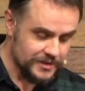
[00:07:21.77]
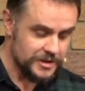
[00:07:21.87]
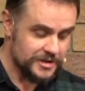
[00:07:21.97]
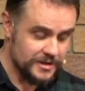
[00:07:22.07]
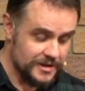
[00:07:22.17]

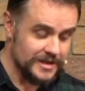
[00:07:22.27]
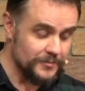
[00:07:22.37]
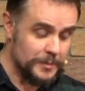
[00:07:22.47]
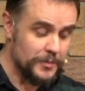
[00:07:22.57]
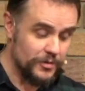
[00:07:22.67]
Things haven't been
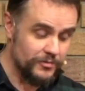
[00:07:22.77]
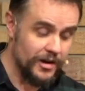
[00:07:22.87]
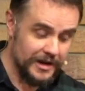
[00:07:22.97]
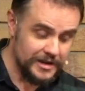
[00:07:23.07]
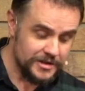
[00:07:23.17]
put
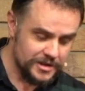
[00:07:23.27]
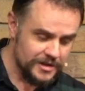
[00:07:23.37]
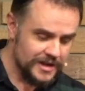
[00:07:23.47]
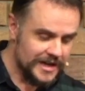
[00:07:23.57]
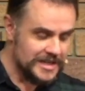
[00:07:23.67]
right.
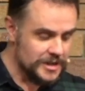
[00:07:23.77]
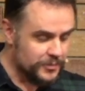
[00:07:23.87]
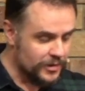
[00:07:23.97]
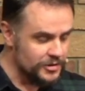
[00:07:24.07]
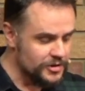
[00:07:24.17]
It's a
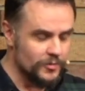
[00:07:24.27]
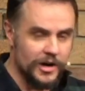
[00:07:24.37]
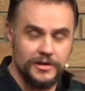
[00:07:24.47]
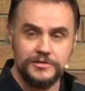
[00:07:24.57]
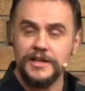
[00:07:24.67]
broken
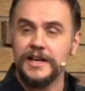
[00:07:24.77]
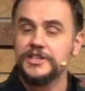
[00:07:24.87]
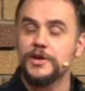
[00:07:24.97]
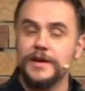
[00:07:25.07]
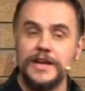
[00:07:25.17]
world. And so
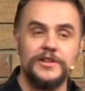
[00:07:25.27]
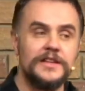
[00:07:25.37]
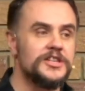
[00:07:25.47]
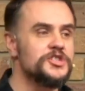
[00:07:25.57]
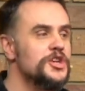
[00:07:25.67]
even in
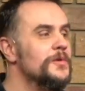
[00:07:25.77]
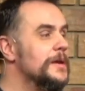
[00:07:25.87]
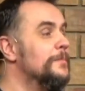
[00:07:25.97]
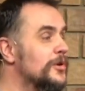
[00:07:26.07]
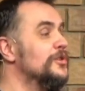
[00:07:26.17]
this new and
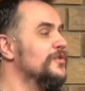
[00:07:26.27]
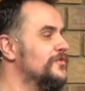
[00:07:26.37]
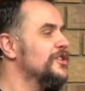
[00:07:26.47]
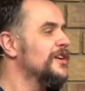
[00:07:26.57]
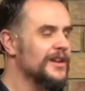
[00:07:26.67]
improved
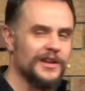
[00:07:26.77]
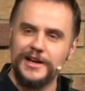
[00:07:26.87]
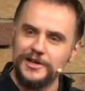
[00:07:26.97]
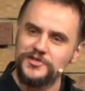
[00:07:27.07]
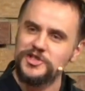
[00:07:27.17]
line
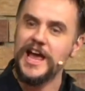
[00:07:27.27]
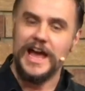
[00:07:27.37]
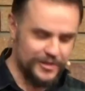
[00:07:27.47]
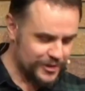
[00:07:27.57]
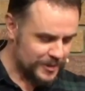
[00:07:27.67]
of
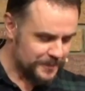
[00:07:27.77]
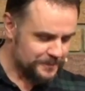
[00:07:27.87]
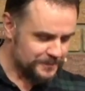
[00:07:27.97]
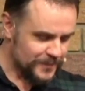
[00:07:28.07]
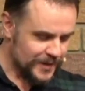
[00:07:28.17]
Seth,
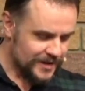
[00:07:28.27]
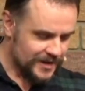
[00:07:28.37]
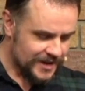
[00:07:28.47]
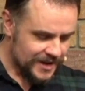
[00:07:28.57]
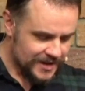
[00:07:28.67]

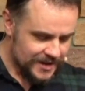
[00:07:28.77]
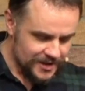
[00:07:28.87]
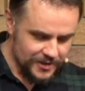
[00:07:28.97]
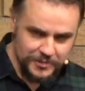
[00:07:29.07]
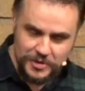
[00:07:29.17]

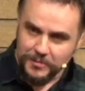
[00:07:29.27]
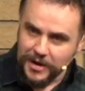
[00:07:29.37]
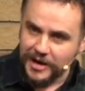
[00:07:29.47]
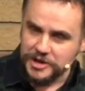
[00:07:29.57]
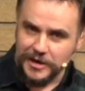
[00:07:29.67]
you're
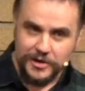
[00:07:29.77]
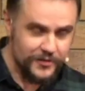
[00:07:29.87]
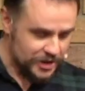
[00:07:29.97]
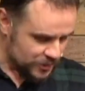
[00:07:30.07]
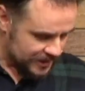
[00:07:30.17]
marked by, look at
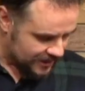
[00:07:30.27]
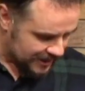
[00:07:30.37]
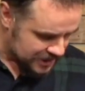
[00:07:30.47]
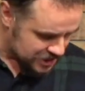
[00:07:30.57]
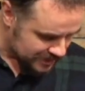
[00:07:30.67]
verse 29
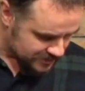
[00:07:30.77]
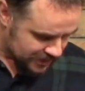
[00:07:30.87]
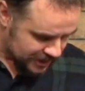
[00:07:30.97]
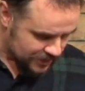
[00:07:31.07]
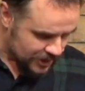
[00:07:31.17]
in chapter 5,
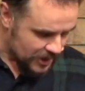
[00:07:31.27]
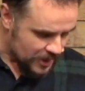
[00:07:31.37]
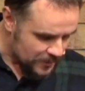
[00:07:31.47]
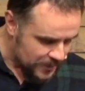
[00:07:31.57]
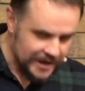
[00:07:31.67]

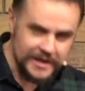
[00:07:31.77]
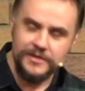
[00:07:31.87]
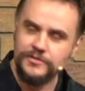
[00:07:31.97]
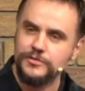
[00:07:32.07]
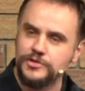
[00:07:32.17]

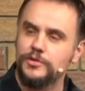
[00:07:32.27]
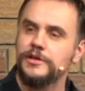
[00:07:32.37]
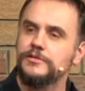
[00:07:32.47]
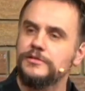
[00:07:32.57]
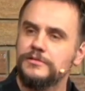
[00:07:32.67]
painful toil.
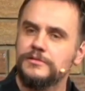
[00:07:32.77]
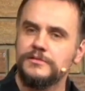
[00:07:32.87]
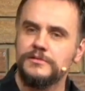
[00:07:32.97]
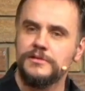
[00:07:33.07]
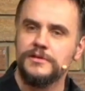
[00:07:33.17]

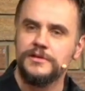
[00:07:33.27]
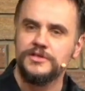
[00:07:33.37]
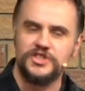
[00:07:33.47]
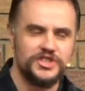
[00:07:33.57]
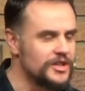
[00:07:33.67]

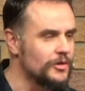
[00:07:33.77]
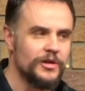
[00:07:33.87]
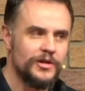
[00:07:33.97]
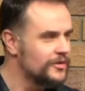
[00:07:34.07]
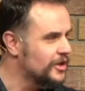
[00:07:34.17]
Still,
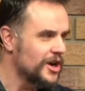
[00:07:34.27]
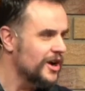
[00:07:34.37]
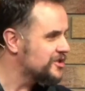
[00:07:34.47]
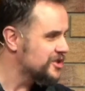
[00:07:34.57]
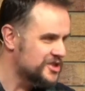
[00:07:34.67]
the
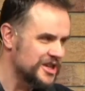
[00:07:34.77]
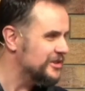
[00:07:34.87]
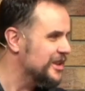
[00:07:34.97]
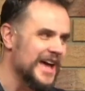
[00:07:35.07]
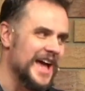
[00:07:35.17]
curse is still
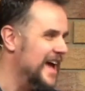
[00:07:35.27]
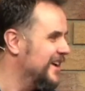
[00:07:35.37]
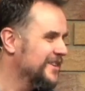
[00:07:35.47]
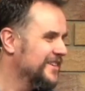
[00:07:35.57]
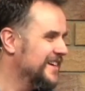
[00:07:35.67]
there.
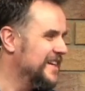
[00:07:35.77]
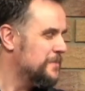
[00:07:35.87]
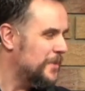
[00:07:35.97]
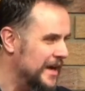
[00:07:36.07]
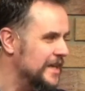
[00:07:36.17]
It's
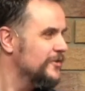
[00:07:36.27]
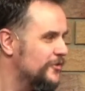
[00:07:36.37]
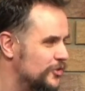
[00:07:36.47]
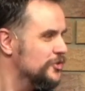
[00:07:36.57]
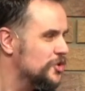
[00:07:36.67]

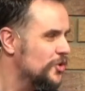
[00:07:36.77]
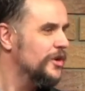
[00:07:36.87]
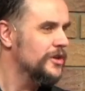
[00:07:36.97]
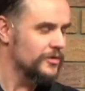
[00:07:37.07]
painful toil.